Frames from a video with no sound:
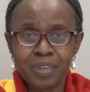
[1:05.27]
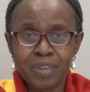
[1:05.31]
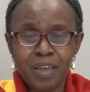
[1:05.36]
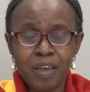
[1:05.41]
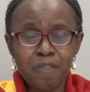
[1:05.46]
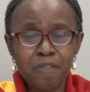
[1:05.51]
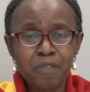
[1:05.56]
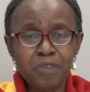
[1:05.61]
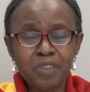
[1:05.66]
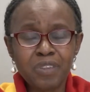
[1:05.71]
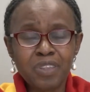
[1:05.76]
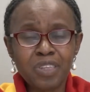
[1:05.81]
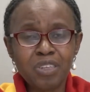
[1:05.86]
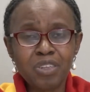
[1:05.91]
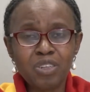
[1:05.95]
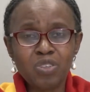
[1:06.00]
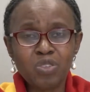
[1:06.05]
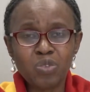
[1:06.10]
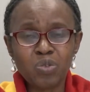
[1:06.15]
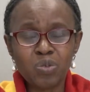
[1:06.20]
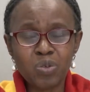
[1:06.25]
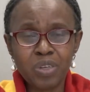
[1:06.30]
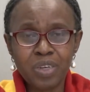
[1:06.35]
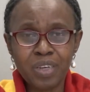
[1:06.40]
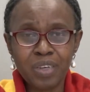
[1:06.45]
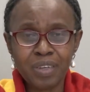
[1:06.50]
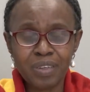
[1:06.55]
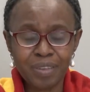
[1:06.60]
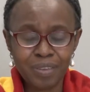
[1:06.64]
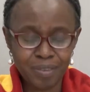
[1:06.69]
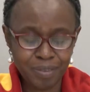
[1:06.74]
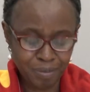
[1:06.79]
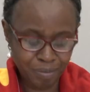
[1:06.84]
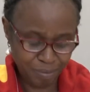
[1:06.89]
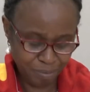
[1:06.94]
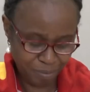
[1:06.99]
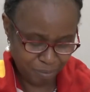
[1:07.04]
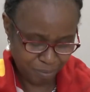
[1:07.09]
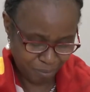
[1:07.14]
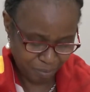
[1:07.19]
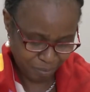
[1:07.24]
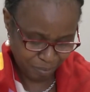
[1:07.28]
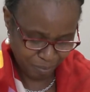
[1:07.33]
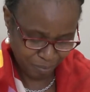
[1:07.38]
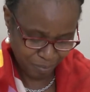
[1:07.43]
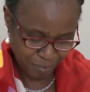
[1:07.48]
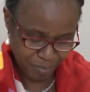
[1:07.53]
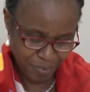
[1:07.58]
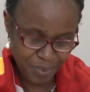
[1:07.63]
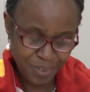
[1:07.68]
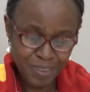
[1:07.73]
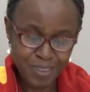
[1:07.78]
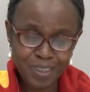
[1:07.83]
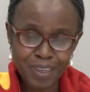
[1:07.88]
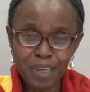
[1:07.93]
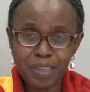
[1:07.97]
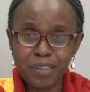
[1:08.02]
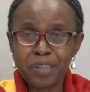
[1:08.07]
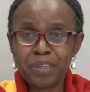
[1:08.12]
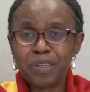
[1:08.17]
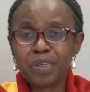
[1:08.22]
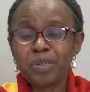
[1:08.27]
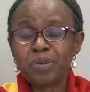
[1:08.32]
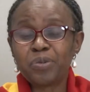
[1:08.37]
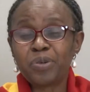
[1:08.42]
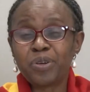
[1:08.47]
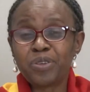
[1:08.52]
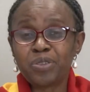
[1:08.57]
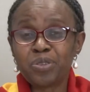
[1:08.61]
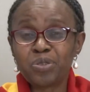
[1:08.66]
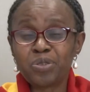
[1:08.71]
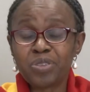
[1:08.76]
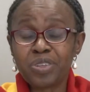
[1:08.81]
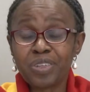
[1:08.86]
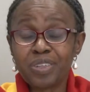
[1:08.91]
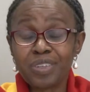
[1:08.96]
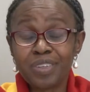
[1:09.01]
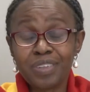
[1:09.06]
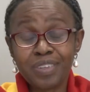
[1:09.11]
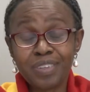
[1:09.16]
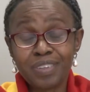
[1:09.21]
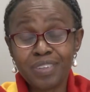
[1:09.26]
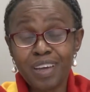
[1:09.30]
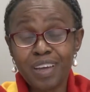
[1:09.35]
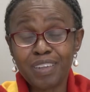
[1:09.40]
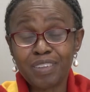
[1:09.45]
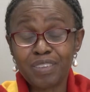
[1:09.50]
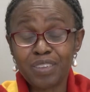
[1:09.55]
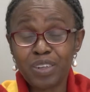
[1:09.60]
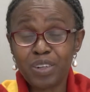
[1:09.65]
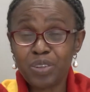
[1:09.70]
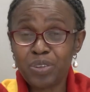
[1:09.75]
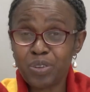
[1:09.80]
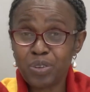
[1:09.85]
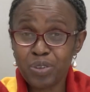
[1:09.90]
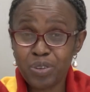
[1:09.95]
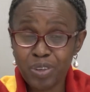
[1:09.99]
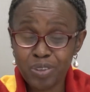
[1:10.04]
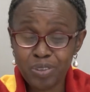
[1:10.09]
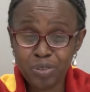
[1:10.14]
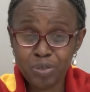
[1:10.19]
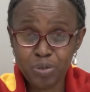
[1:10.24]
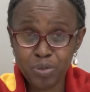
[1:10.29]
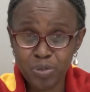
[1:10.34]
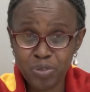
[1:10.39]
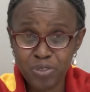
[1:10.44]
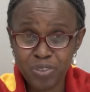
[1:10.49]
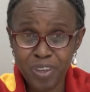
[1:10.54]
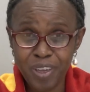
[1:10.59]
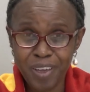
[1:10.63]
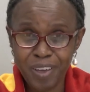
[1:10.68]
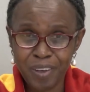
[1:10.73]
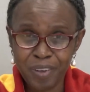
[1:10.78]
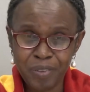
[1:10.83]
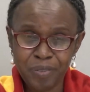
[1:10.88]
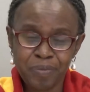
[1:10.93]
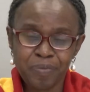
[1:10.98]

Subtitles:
Everything is okay. I didn't want to say, didn't I tell you not to fear?